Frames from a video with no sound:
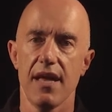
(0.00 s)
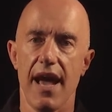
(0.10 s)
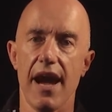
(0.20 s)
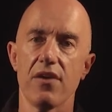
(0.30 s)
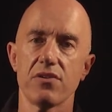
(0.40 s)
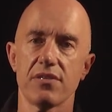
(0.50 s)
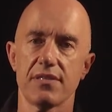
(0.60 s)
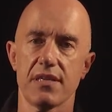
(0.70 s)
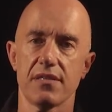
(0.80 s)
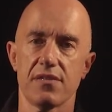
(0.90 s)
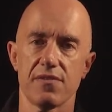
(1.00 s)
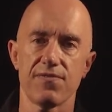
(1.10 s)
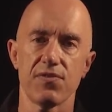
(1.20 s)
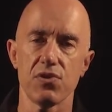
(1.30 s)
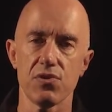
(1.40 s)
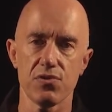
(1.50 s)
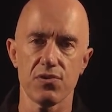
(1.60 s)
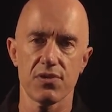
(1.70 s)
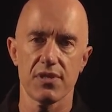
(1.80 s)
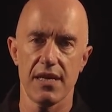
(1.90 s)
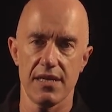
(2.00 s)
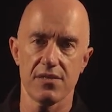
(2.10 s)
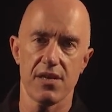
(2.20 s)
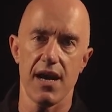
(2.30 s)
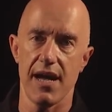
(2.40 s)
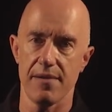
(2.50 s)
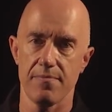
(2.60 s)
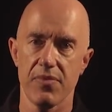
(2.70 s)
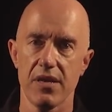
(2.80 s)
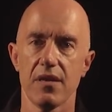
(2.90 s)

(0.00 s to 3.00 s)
how does it diffuse in time?